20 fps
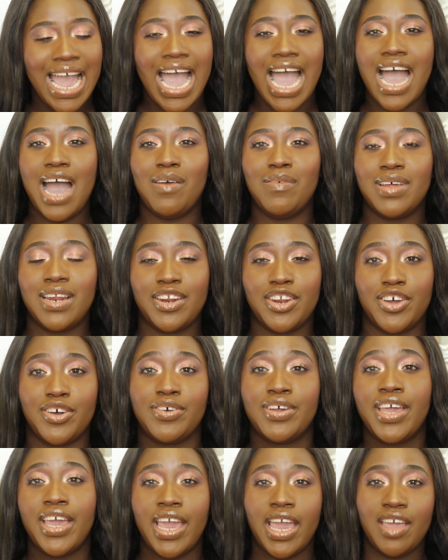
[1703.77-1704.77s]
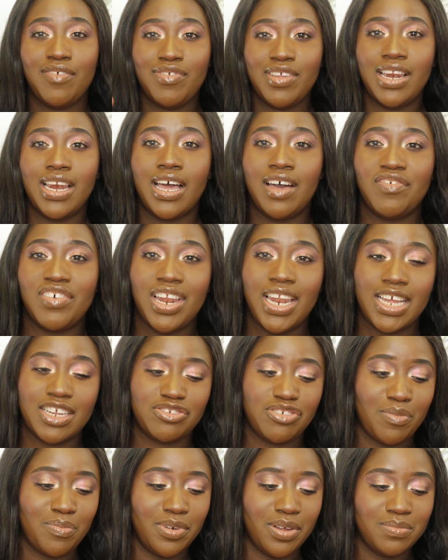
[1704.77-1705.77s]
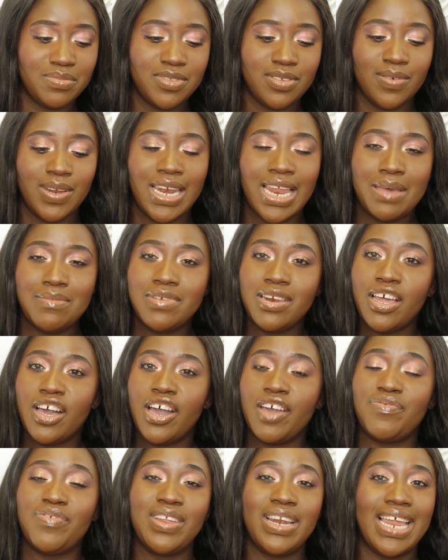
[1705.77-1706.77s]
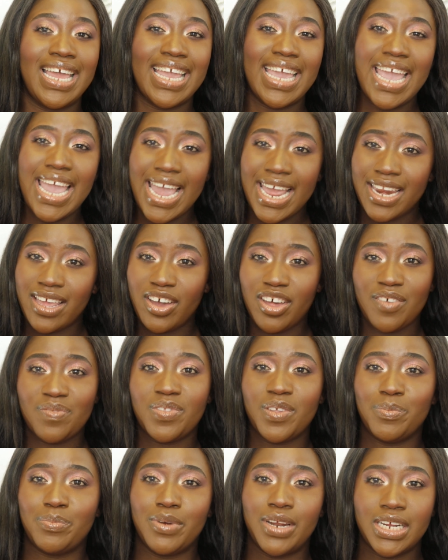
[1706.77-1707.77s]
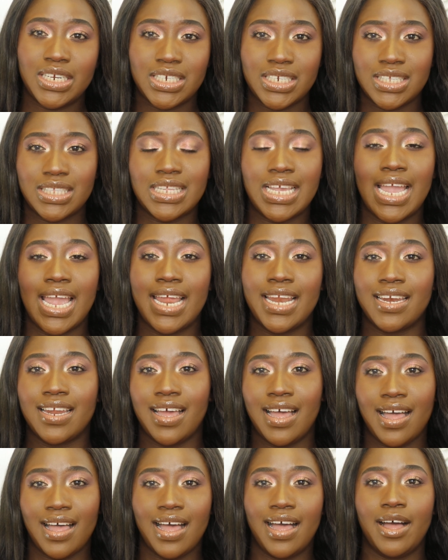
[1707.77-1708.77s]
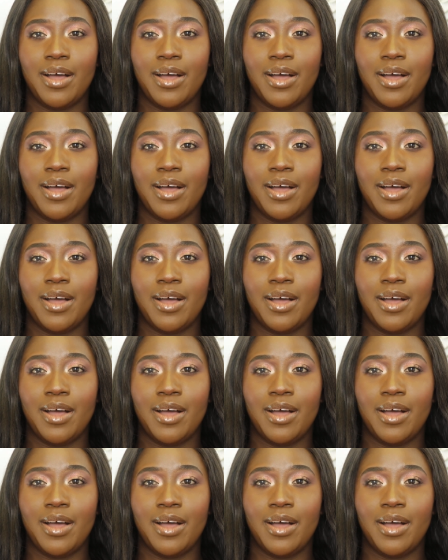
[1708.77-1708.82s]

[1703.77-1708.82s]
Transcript: I want to know. If you love Electric Bloom too, let me know. If you like any of the blushes in the